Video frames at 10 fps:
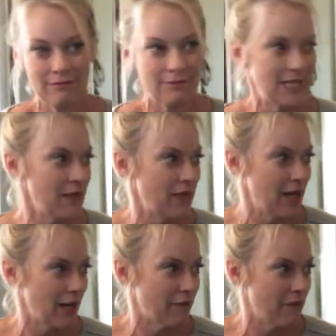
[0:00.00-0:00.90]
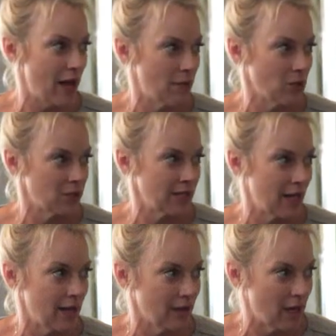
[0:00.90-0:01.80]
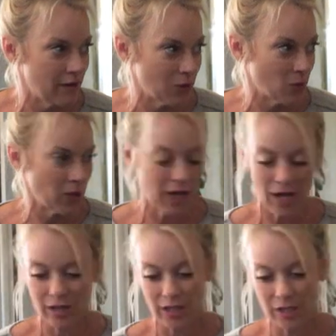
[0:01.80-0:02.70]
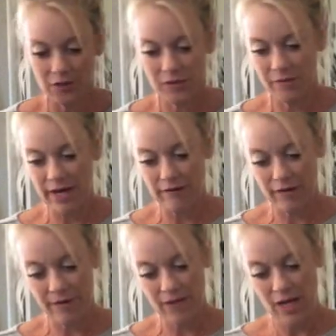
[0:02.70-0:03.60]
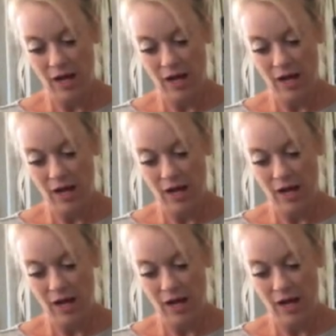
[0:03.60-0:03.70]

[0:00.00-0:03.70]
synthetic fibers that a lot of our workout clothes are made from.